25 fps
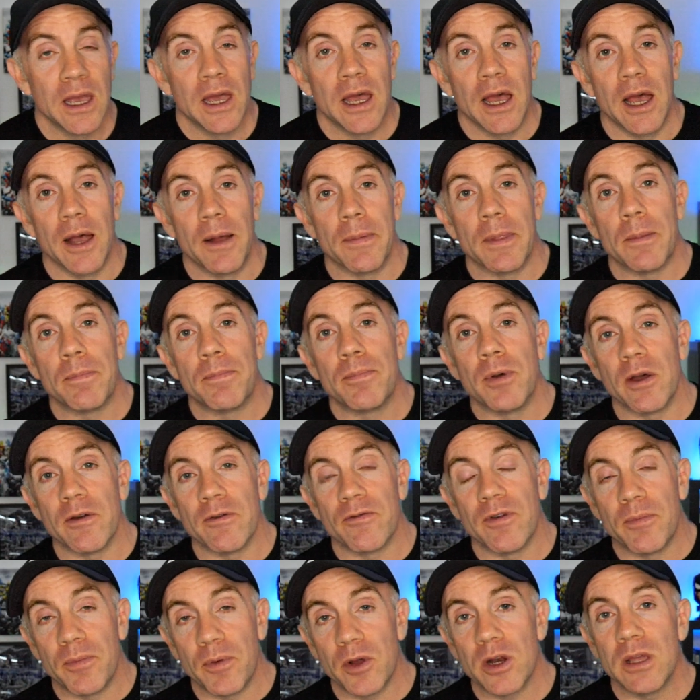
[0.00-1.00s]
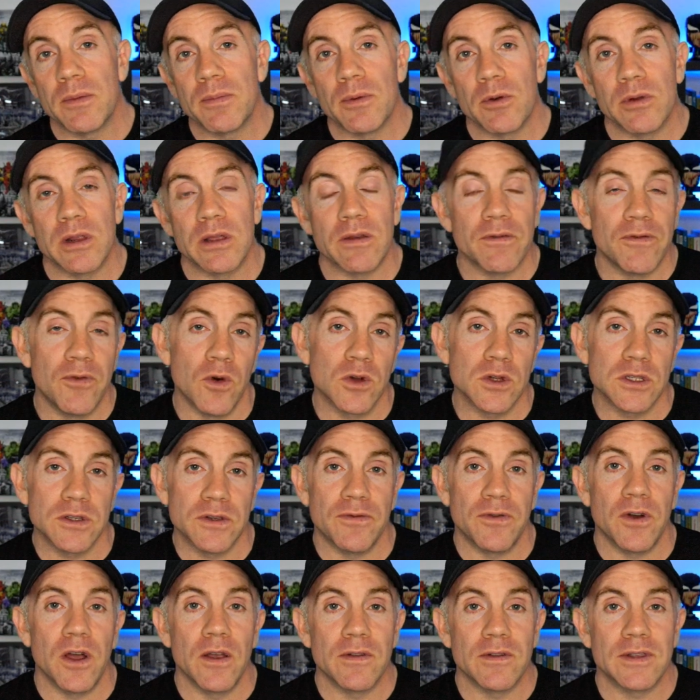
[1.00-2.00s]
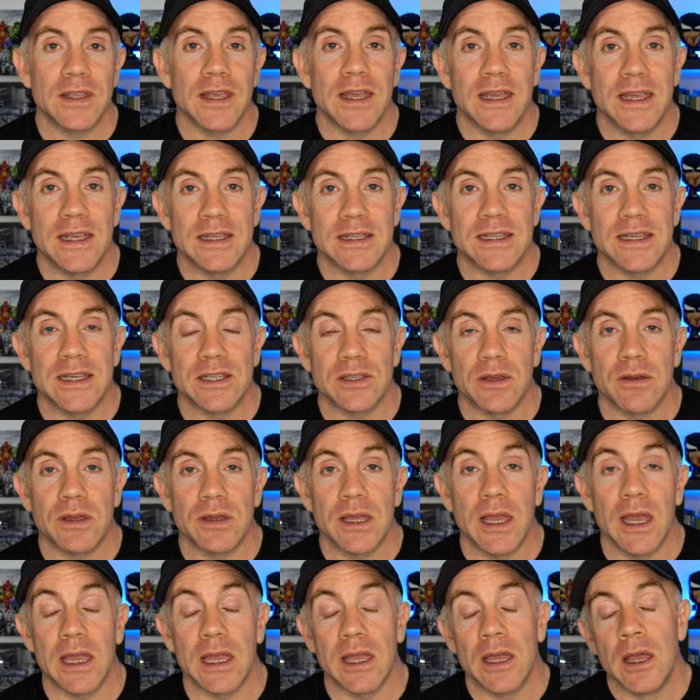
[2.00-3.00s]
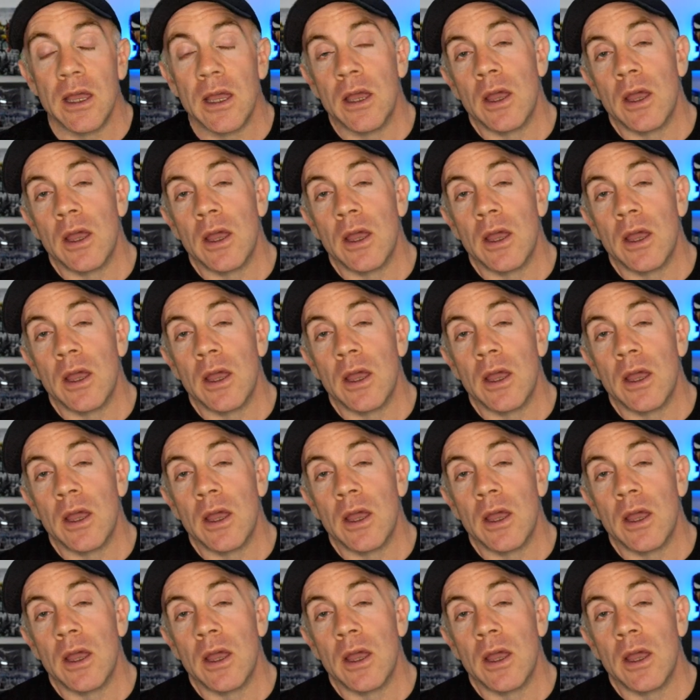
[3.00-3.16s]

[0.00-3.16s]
Um, but for bodybuilding, four to five days is okay.